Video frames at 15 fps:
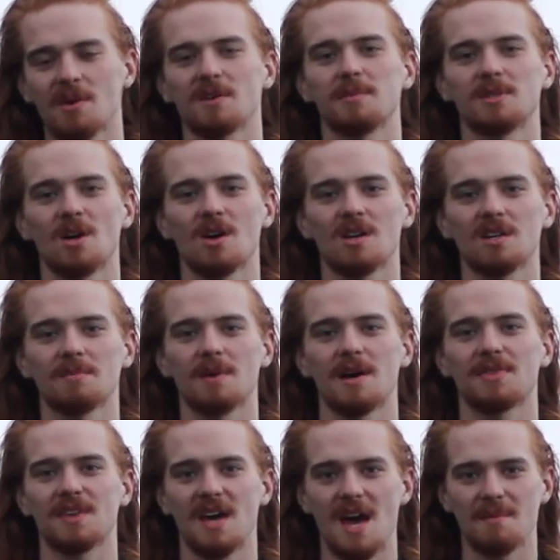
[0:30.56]
we're going to be talking
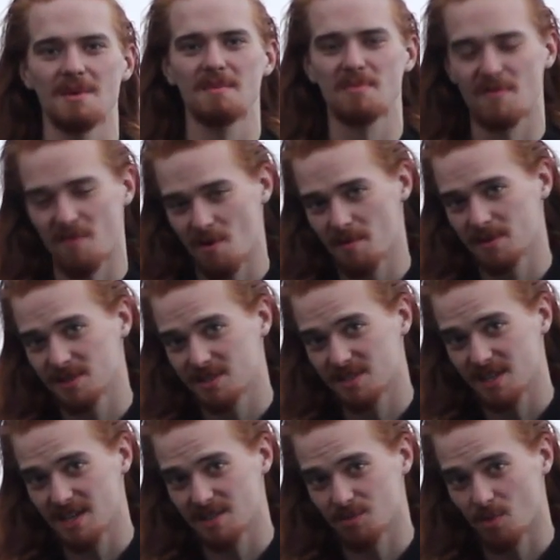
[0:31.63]
about the MA Performance
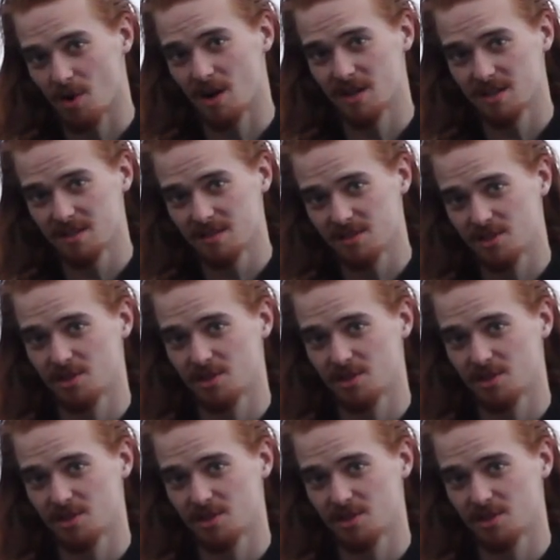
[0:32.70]
Stage 1